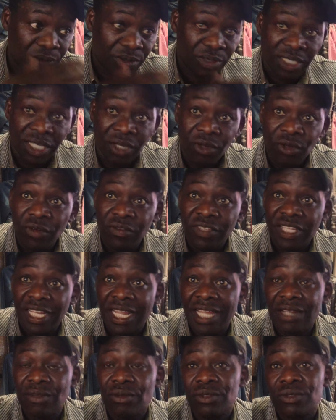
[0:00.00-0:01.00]
the owner of the
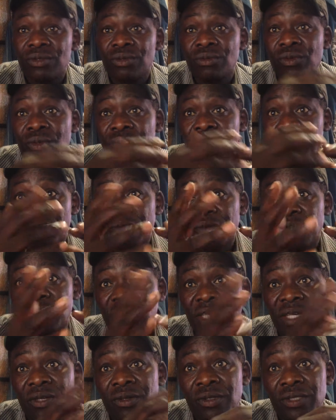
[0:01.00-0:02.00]
land also could prove to
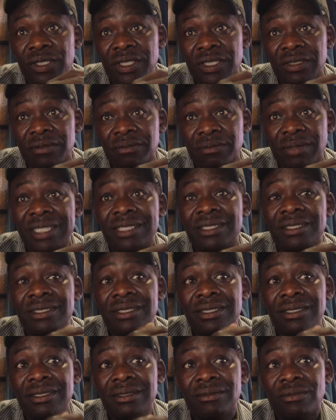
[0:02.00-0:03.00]
the court.
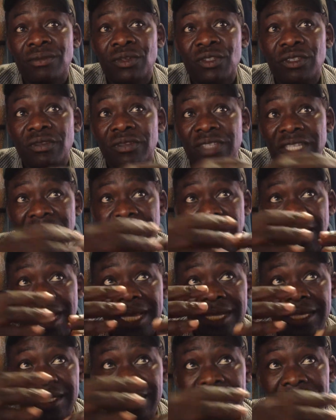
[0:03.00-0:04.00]
But most of the
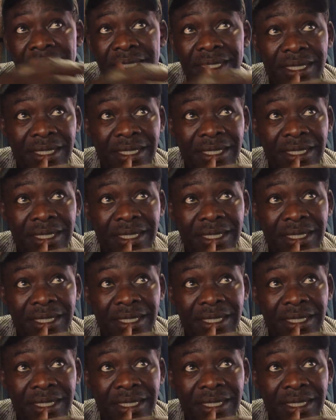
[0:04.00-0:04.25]
lands,